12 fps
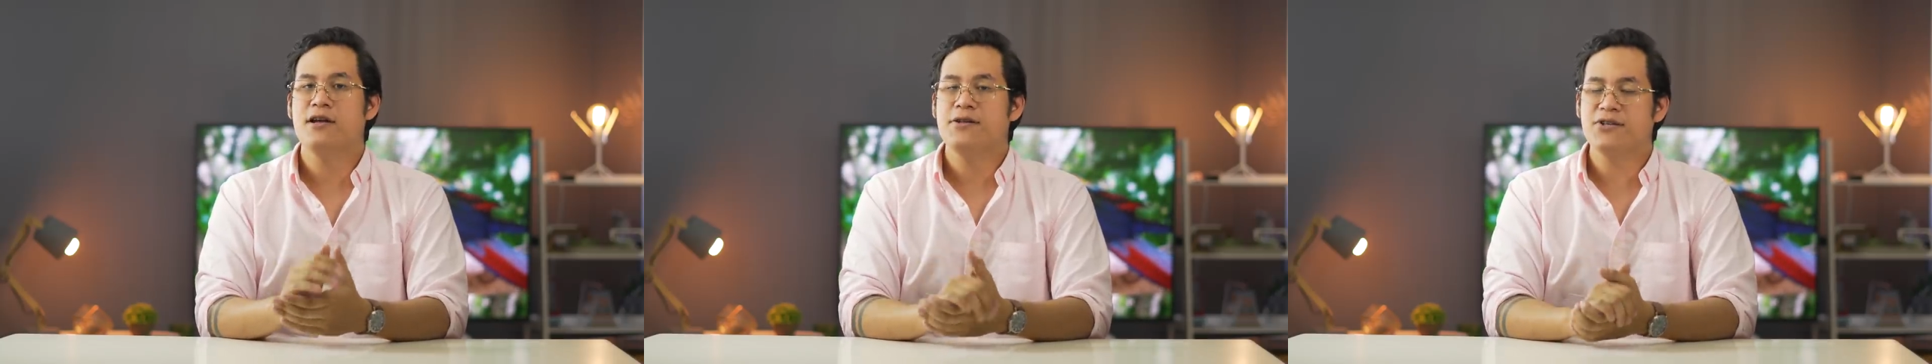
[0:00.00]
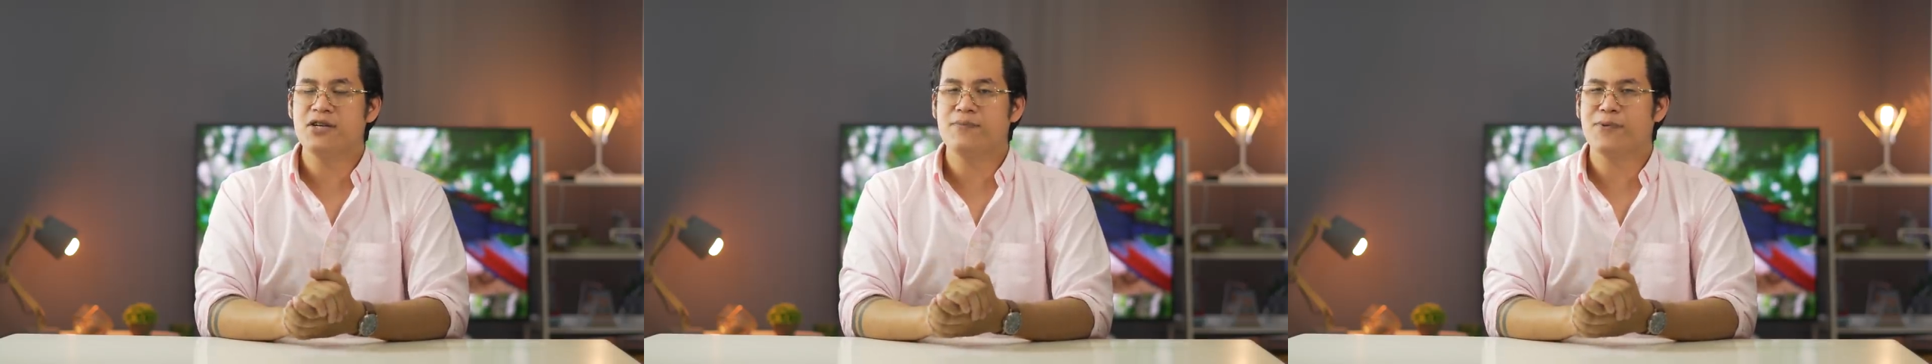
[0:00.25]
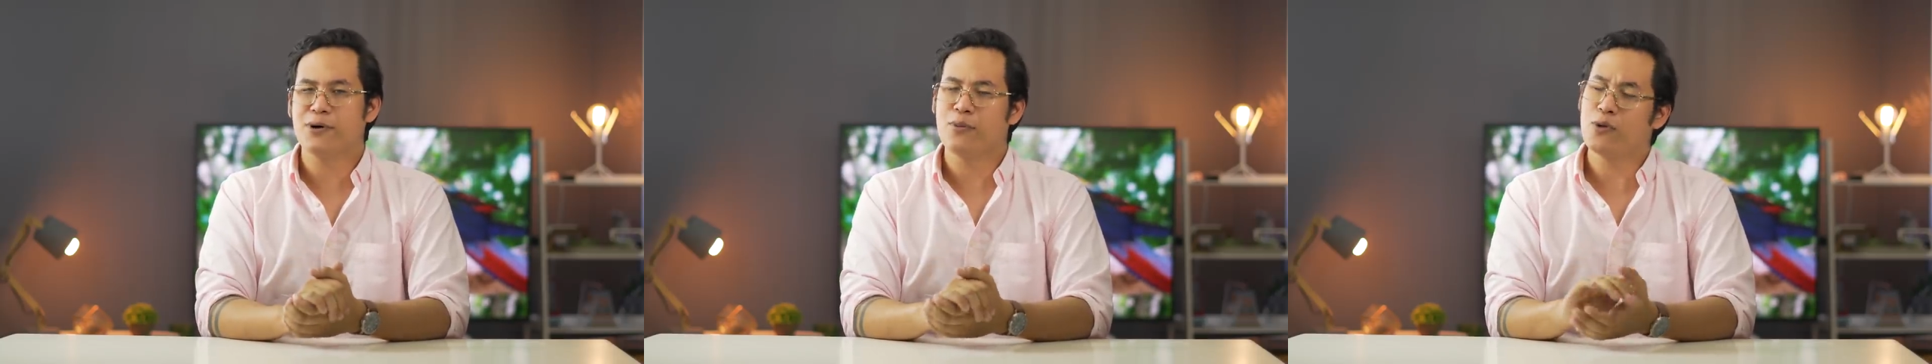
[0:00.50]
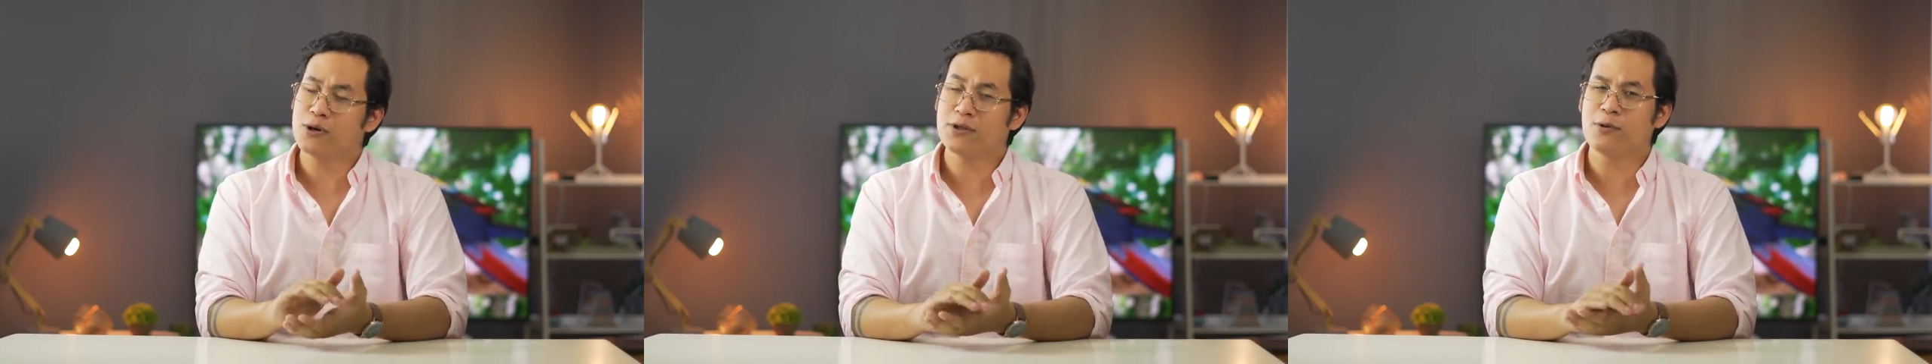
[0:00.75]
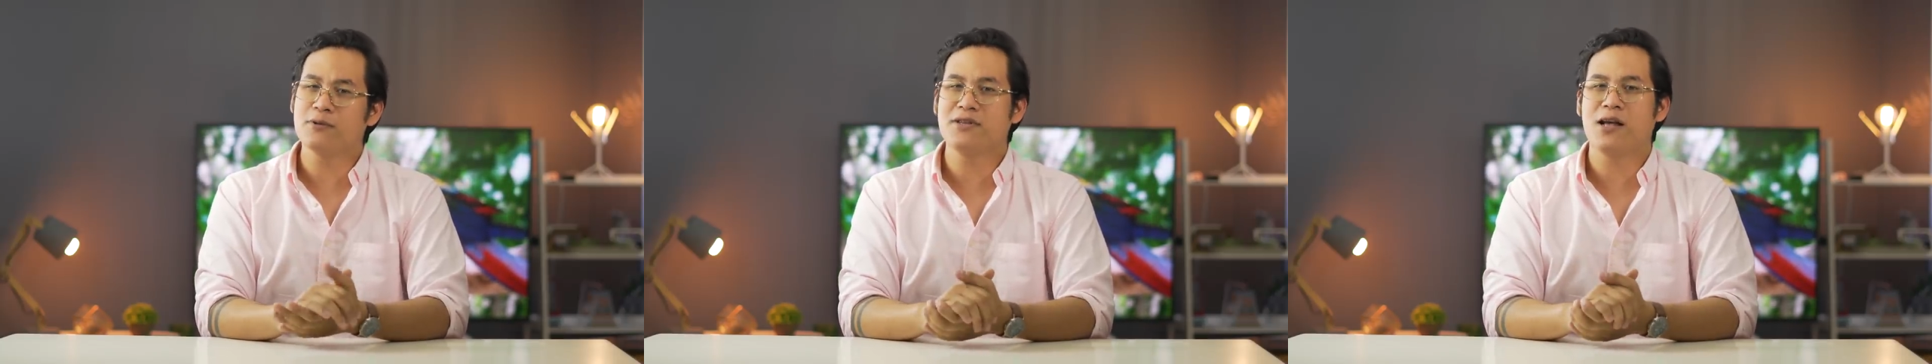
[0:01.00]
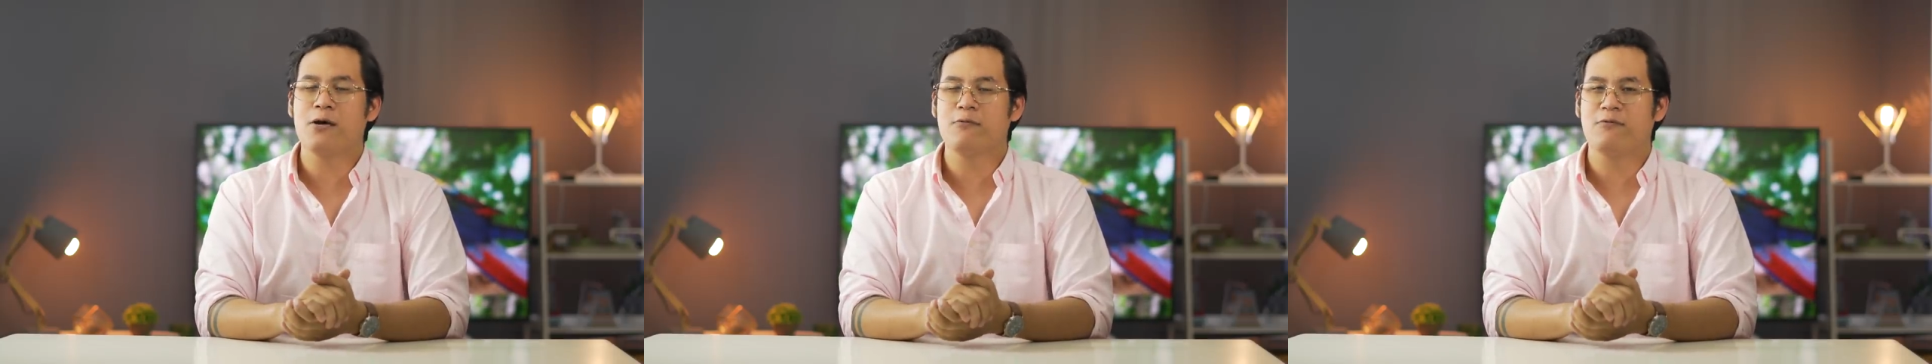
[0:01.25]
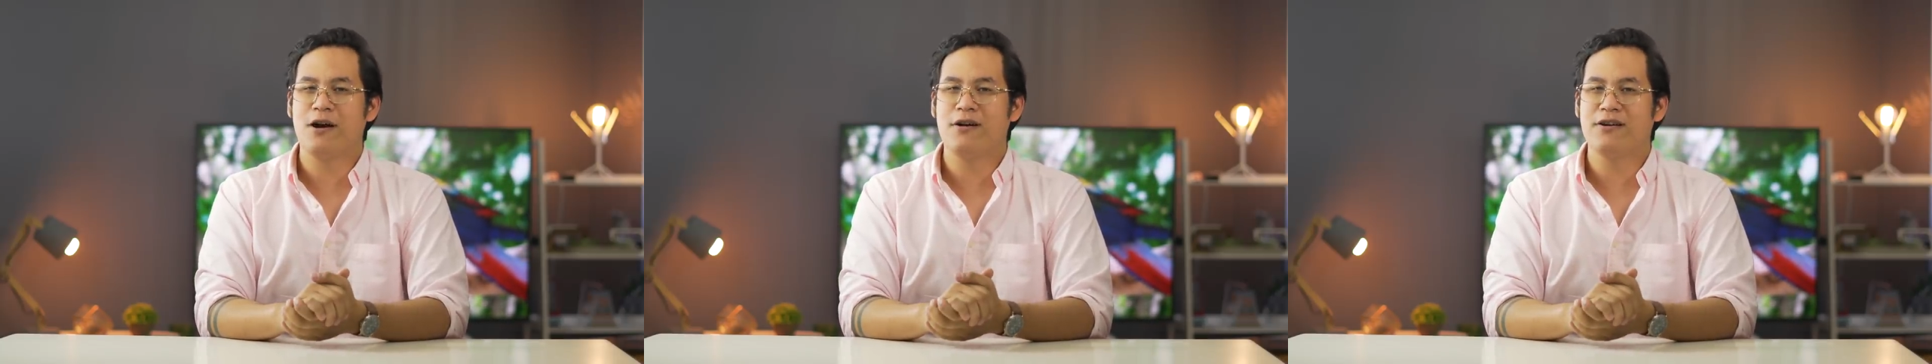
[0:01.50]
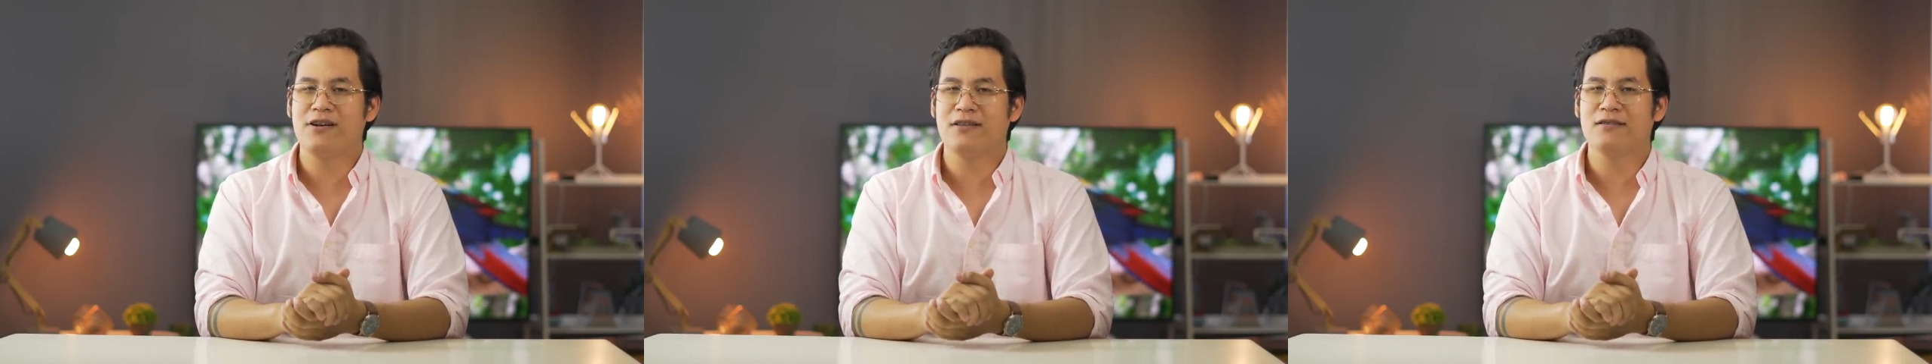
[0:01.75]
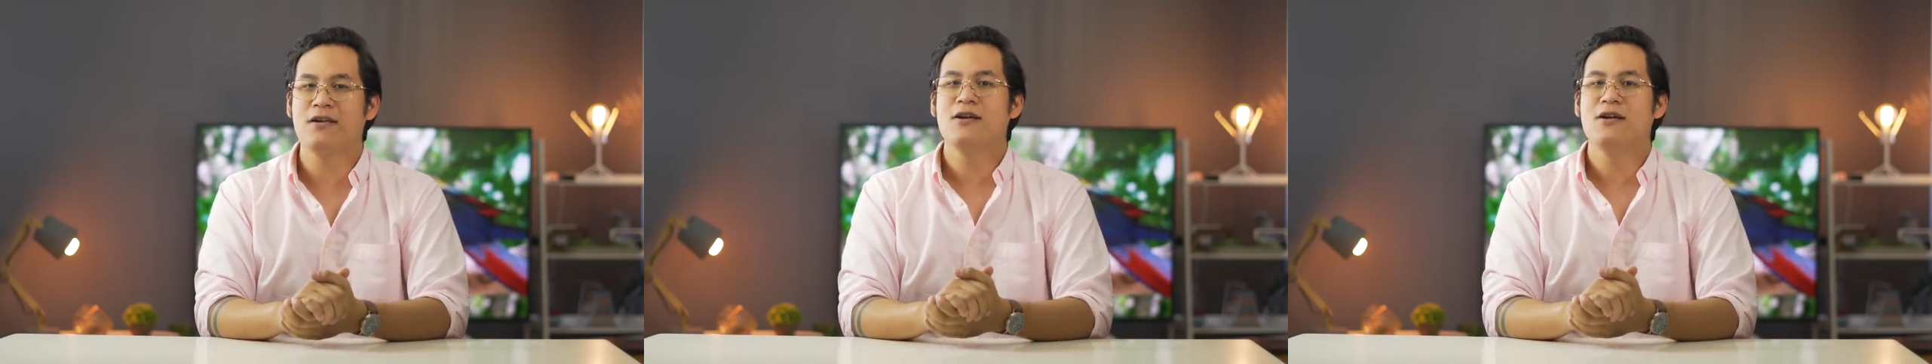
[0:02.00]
cheaper, more toned down variant